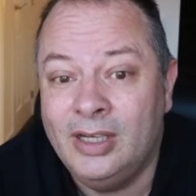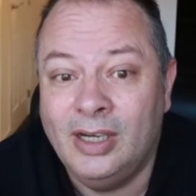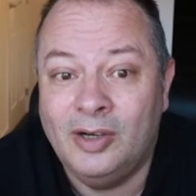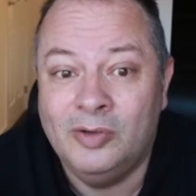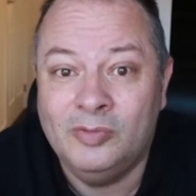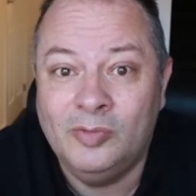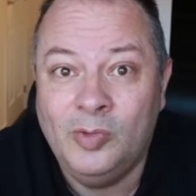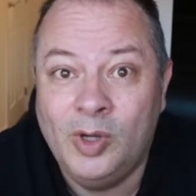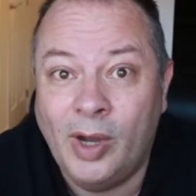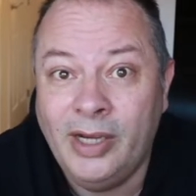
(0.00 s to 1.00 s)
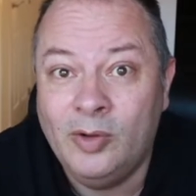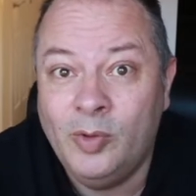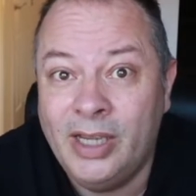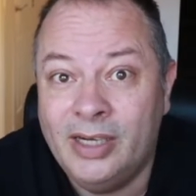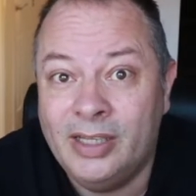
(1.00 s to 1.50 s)
Now, we're quite a
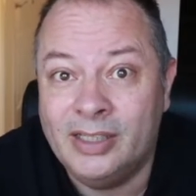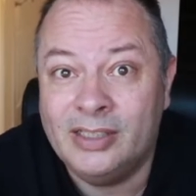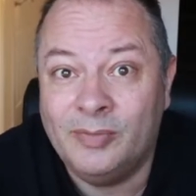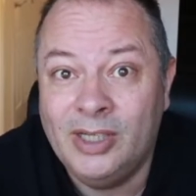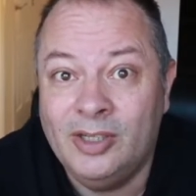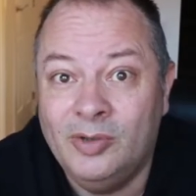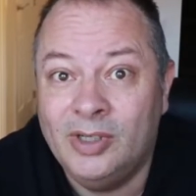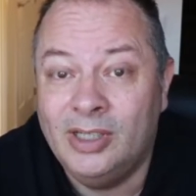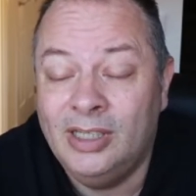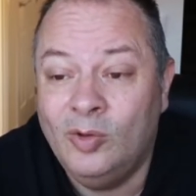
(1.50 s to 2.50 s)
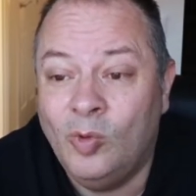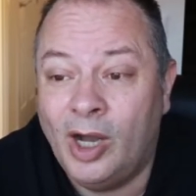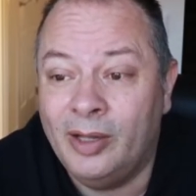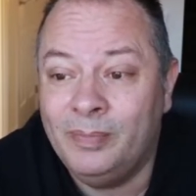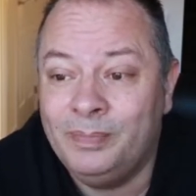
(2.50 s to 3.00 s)
way into this. I've been doing it a little
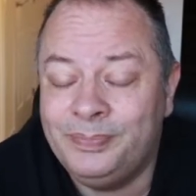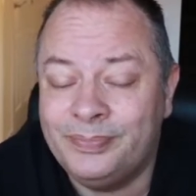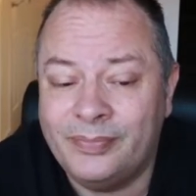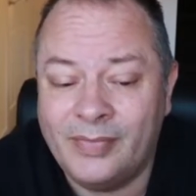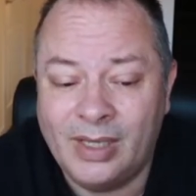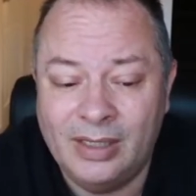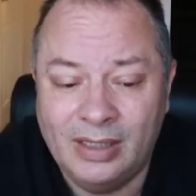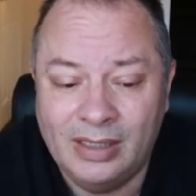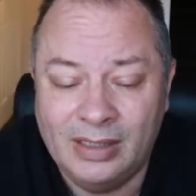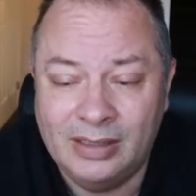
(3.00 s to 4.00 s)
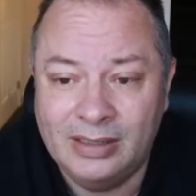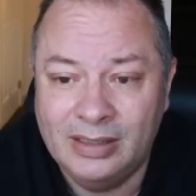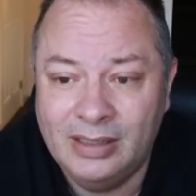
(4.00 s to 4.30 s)
while and